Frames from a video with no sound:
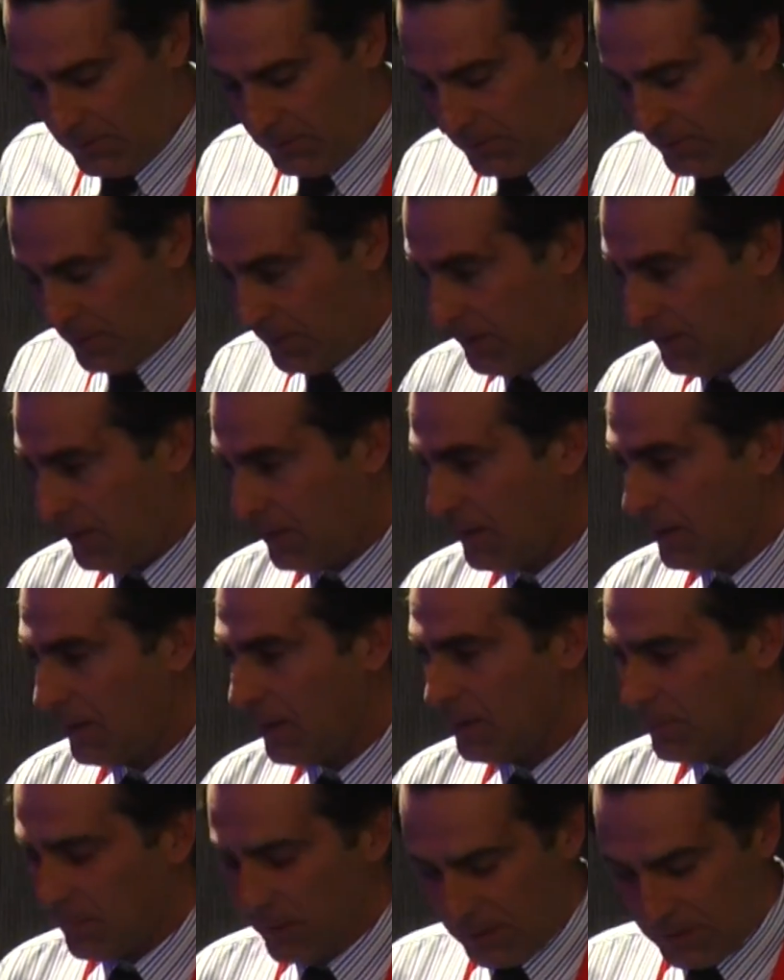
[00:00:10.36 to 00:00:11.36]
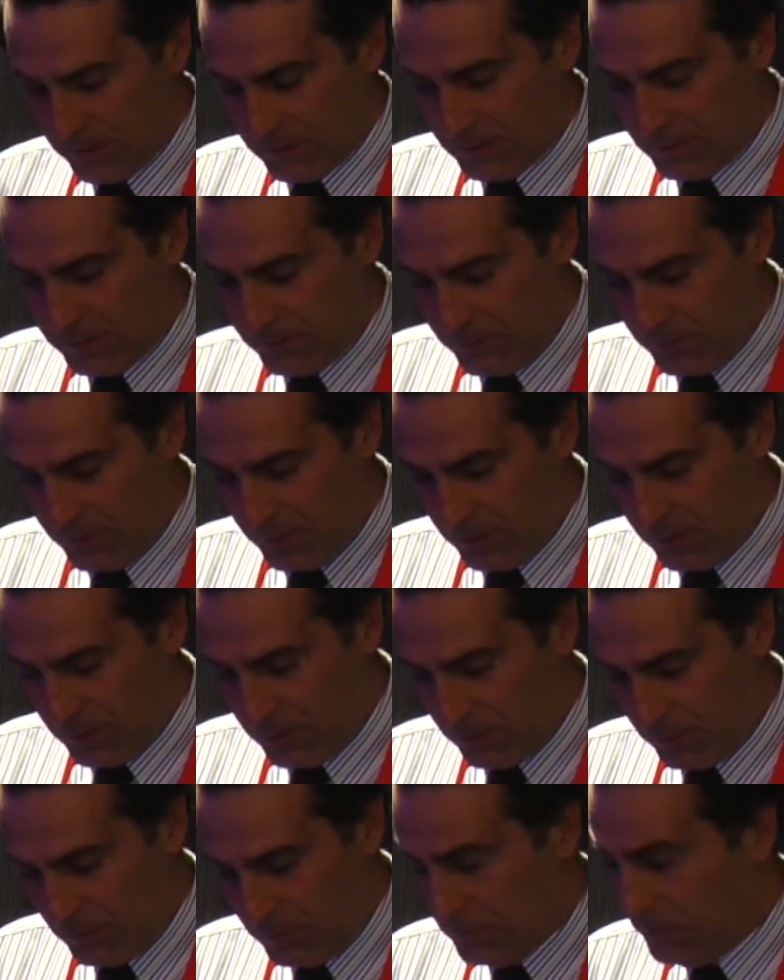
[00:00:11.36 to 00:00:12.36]
is a relative
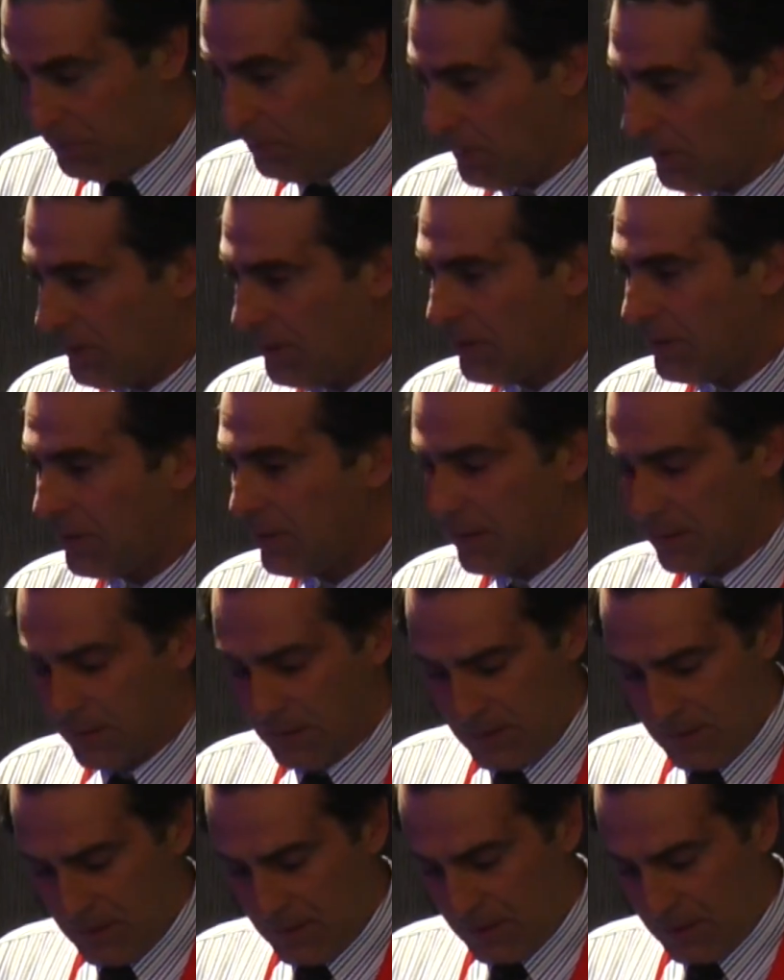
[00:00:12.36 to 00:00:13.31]
new area